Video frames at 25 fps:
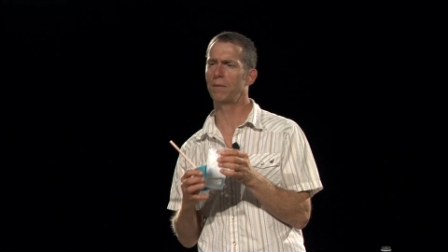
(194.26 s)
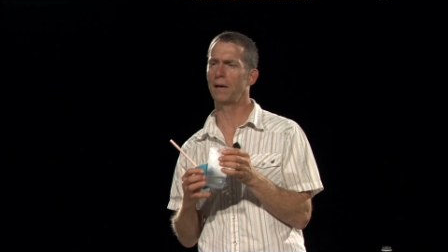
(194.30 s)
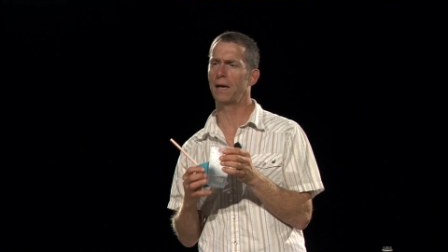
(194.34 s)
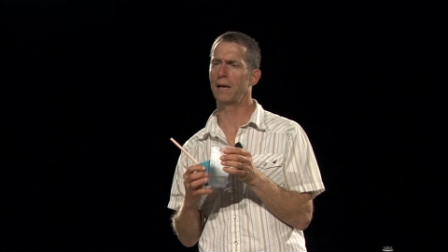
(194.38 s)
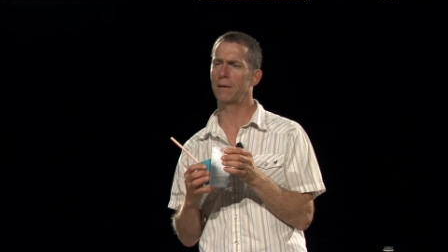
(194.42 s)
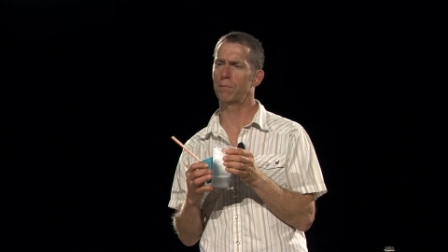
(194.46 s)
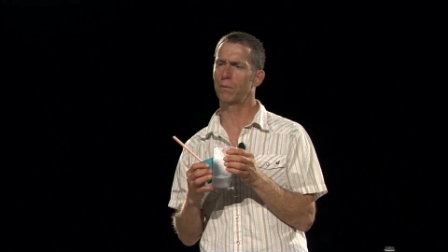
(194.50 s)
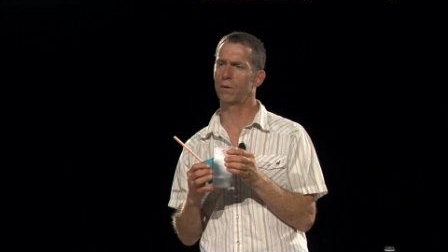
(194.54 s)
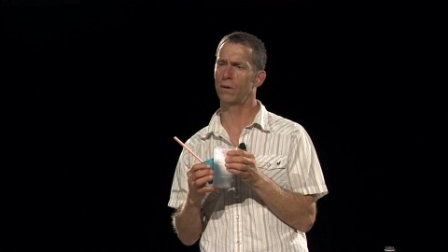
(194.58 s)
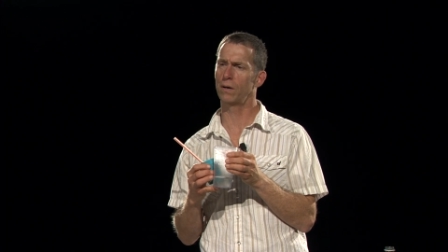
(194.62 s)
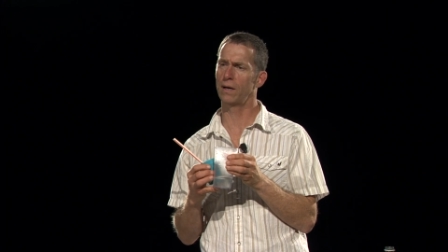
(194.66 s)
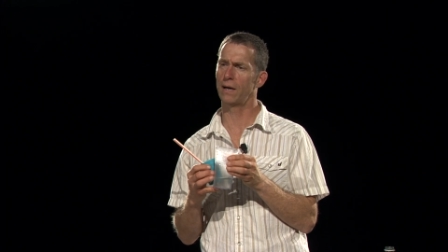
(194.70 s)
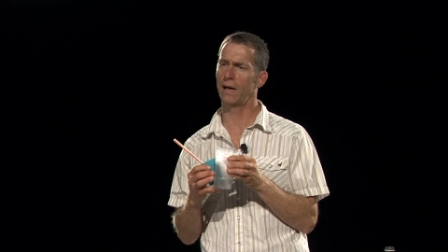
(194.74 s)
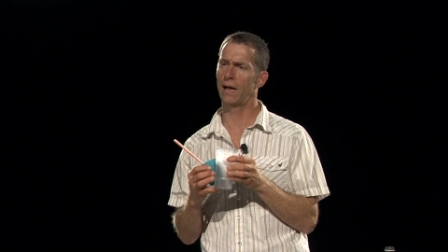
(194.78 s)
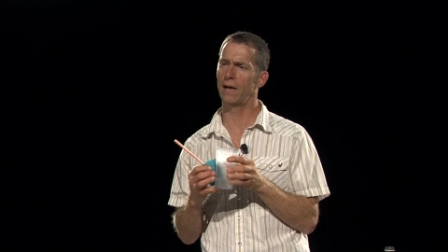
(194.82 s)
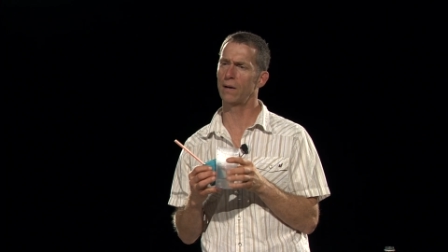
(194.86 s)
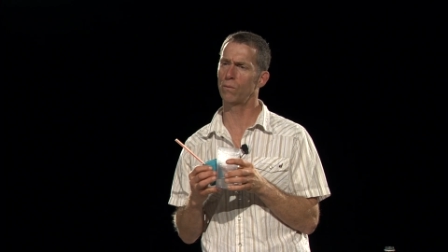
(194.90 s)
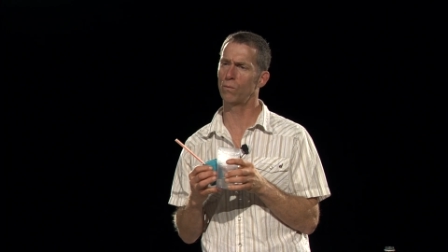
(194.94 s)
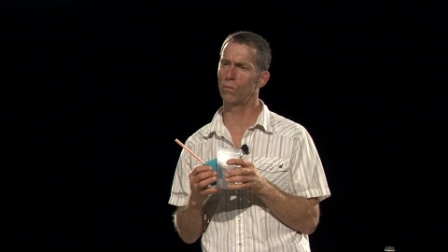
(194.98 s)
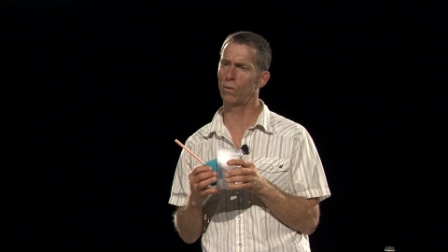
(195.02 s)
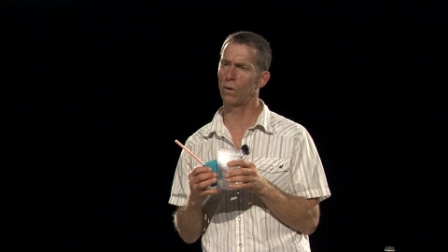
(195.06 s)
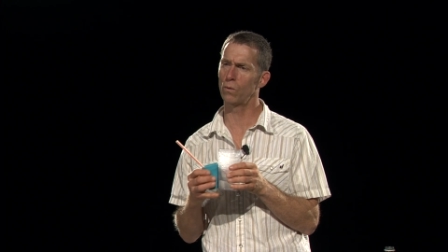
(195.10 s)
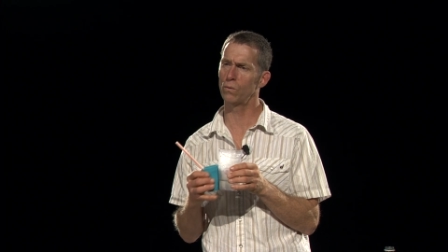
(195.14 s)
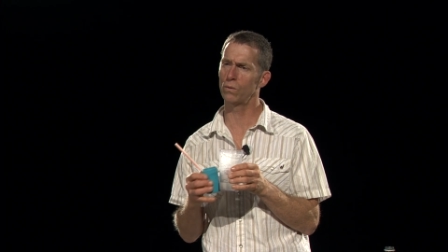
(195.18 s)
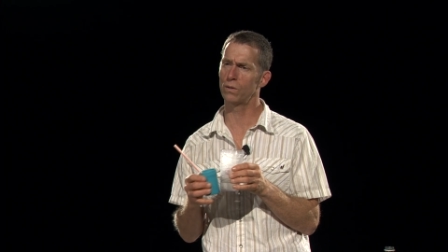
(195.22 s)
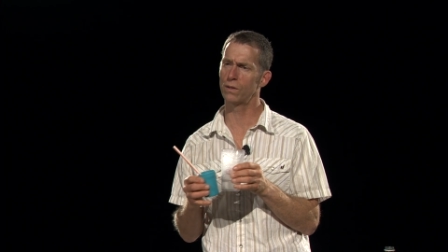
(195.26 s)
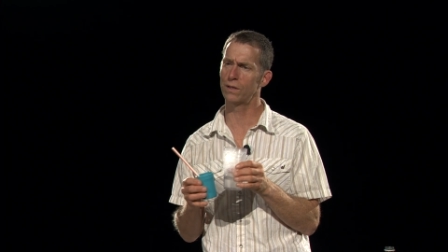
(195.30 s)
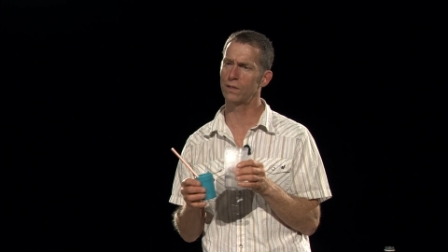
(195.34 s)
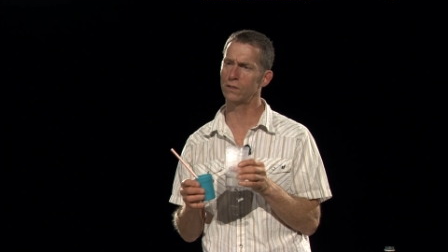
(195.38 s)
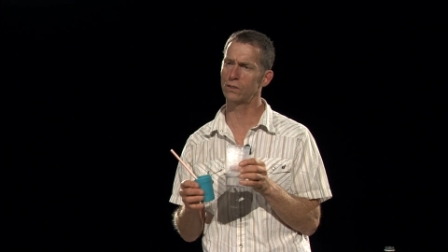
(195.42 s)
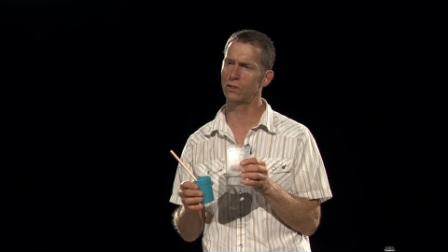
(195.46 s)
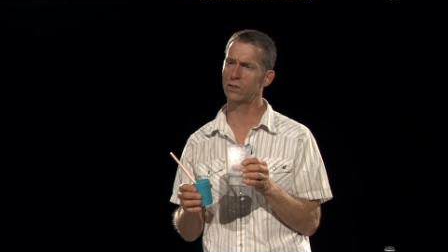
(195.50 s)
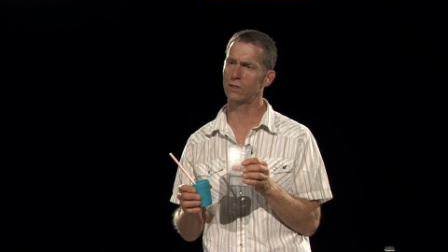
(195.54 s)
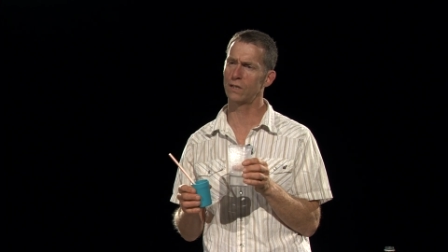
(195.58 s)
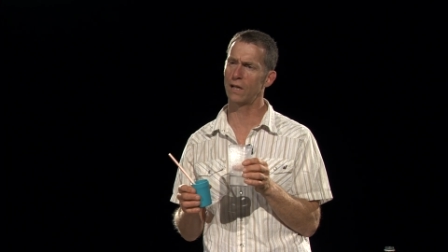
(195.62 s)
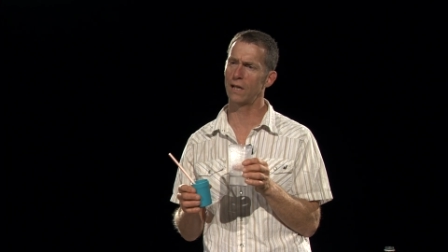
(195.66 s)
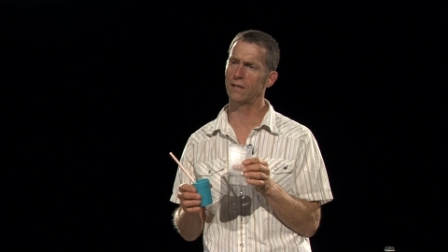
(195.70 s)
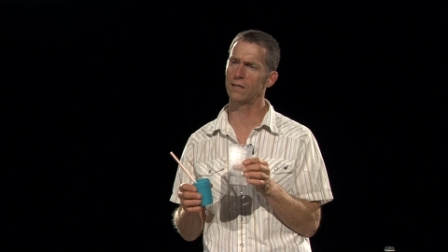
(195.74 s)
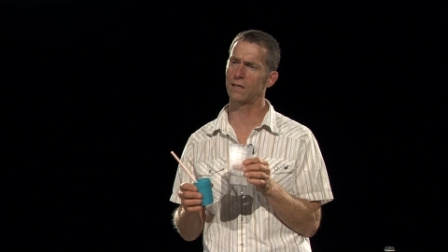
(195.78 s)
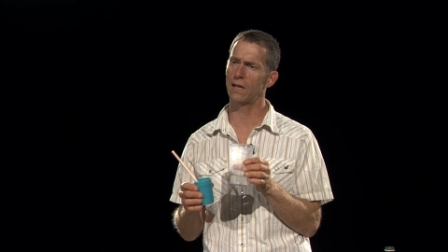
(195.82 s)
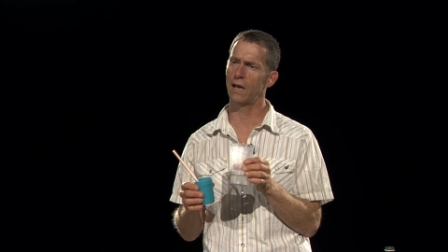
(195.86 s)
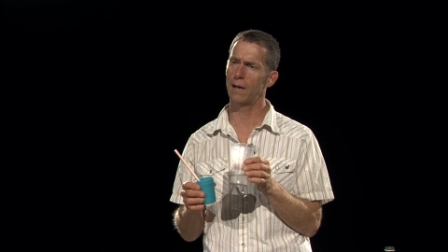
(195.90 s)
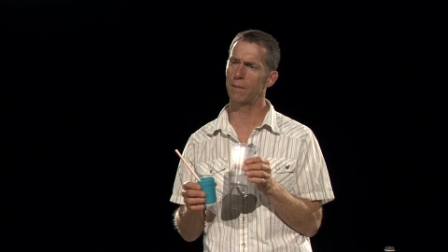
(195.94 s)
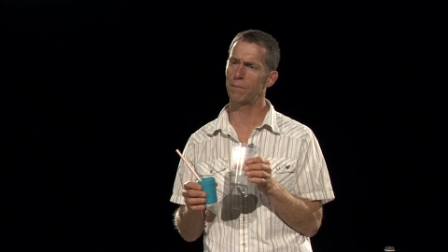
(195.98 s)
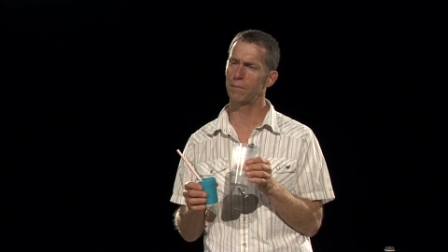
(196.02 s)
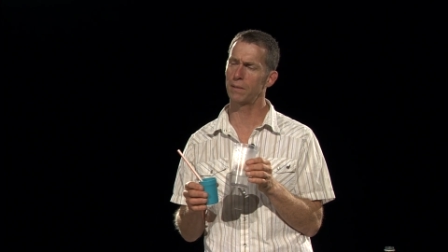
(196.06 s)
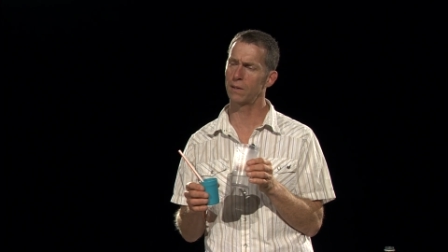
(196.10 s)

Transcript: paper and I wrote the stunt up.